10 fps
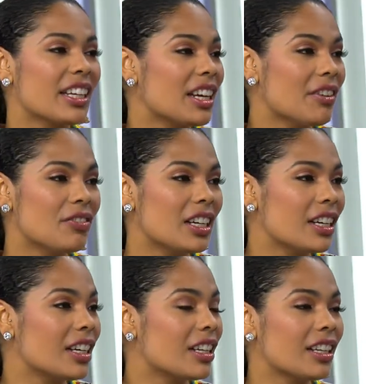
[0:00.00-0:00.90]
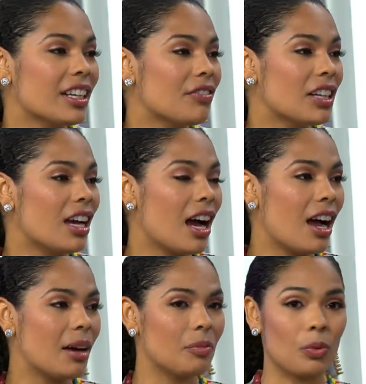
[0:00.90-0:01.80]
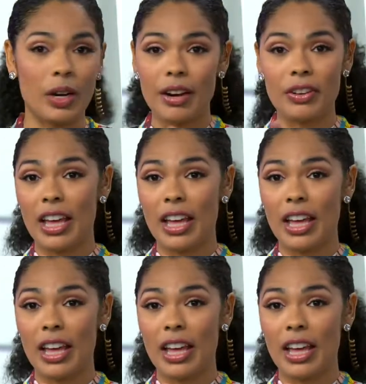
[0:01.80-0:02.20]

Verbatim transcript: Leave the, leave the um, whatever